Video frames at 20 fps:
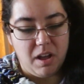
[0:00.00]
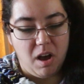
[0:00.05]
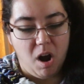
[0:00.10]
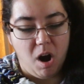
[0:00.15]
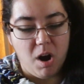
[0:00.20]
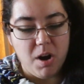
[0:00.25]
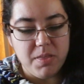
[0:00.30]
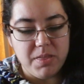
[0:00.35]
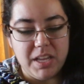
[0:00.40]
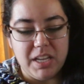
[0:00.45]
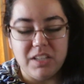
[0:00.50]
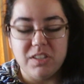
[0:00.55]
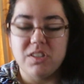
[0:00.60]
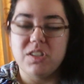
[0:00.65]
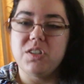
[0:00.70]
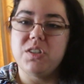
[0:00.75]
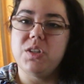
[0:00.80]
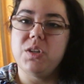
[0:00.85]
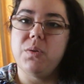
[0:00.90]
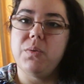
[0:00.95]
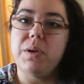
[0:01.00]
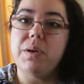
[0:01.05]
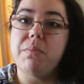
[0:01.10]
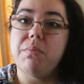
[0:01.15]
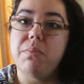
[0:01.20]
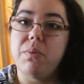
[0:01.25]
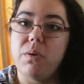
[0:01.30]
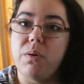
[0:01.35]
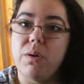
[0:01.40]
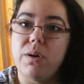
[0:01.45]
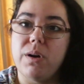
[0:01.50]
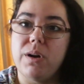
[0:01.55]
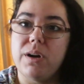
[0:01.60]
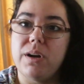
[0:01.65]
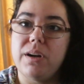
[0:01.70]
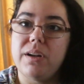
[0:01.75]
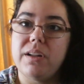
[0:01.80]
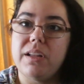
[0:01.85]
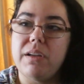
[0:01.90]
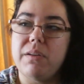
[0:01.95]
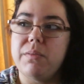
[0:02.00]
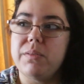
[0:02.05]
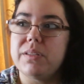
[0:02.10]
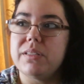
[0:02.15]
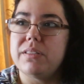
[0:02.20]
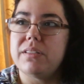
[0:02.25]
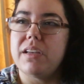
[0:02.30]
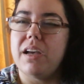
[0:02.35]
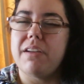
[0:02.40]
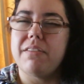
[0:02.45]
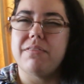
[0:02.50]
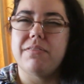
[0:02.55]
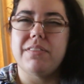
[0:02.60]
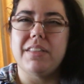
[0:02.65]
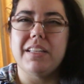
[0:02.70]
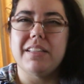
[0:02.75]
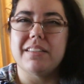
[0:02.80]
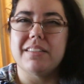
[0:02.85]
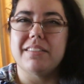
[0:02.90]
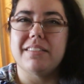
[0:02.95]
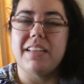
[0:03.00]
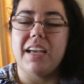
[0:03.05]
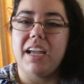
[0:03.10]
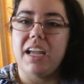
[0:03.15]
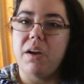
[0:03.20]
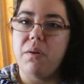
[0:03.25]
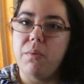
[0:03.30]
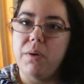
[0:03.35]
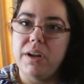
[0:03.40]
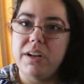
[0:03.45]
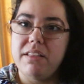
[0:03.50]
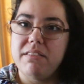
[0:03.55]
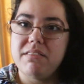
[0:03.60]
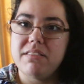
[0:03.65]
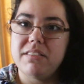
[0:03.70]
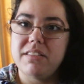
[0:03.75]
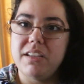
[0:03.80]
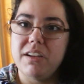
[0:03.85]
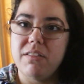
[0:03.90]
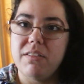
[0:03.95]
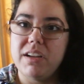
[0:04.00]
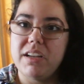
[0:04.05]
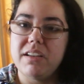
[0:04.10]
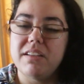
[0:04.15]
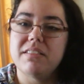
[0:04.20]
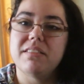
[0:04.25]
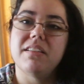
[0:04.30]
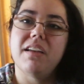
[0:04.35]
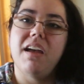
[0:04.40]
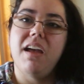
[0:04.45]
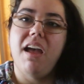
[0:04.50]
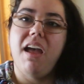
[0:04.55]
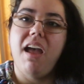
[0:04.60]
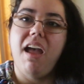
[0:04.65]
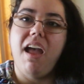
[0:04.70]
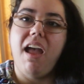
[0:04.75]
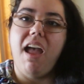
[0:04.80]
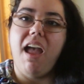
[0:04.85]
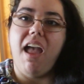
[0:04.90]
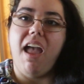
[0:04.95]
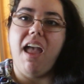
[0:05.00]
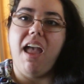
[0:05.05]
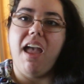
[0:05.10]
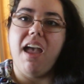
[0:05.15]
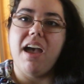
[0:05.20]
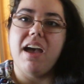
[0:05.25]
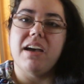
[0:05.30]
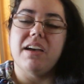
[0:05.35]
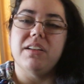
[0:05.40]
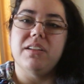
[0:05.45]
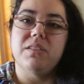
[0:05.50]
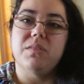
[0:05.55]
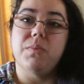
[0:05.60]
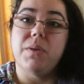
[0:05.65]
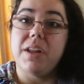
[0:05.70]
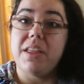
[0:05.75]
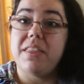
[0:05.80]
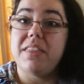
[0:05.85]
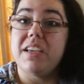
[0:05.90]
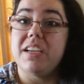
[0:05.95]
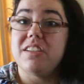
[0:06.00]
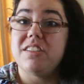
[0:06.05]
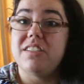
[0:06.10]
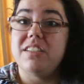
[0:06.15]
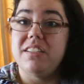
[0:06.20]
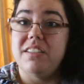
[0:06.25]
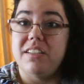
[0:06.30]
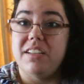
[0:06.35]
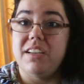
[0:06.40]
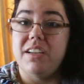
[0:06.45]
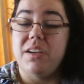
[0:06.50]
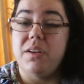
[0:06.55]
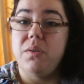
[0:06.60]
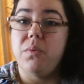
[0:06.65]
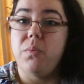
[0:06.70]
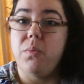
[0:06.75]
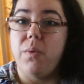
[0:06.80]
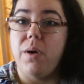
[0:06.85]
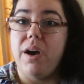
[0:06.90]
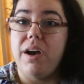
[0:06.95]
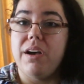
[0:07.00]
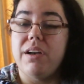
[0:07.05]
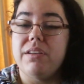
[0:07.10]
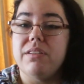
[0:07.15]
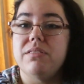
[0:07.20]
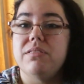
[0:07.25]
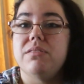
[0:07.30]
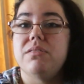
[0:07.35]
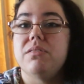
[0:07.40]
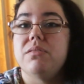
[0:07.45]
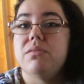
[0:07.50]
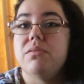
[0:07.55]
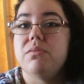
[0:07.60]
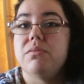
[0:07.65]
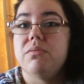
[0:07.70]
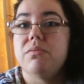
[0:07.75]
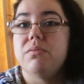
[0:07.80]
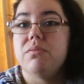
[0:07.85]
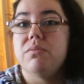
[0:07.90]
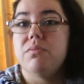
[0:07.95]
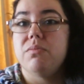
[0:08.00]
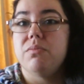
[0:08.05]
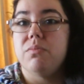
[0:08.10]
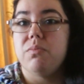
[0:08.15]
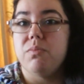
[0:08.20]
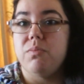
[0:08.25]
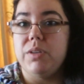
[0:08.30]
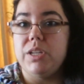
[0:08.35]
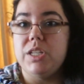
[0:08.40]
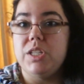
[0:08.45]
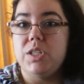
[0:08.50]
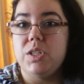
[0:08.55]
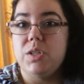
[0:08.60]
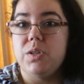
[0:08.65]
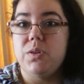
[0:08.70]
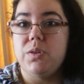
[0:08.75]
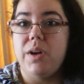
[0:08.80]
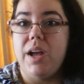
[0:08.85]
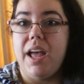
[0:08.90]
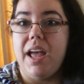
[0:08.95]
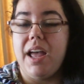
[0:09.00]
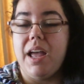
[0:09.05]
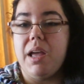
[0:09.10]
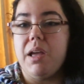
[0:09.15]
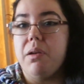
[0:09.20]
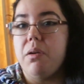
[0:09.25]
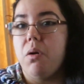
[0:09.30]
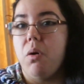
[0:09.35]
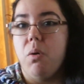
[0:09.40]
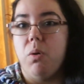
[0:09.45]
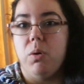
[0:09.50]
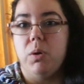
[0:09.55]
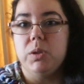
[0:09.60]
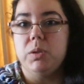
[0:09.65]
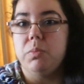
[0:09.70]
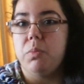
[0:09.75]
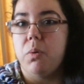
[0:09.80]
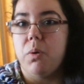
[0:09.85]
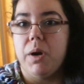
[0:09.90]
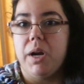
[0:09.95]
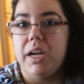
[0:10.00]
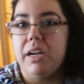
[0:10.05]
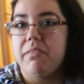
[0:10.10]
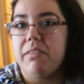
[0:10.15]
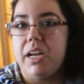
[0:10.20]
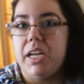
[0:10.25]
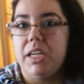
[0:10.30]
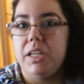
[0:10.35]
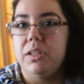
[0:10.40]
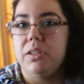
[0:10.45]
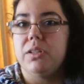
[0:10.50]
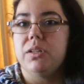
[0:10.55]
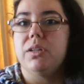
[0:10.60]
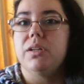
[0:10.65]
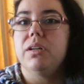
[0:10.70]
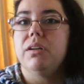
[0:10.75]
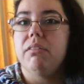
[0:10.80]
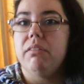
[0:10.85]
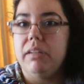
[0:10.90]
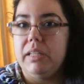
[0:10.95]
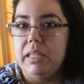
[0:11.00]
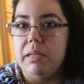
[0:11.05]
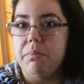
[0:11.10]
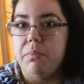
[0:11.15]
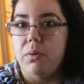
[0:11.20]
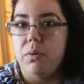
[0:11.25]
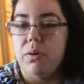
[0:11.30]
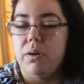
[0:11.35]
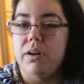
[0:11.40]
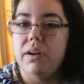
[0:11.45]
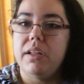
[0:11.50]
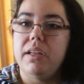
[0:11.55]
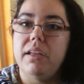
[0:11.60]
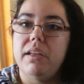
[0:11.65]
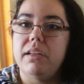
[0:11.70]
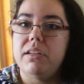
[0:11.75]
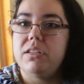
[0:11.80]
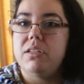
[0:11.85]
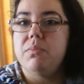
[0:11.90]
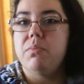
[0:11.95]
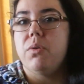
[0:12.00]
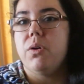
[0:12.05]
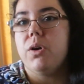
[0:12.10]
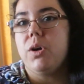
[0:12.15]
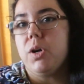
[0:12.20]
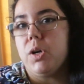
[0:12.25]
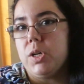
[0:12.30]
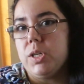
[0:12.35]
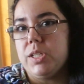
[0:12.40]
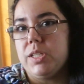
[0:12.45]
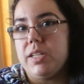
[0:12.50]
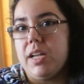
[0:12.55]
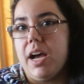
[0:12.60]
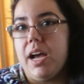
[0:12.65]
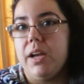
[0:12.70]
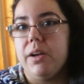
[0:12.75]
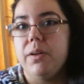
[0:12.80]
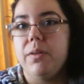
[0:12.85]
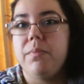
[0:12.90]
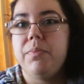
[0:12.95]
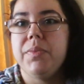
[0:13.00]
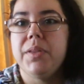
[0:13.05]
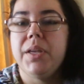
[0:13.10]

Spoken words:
Art Things to Do When Bored. It was, I think, the second one in the series. And one of the things she did was redo a old, boring, regular clipboard into more her style,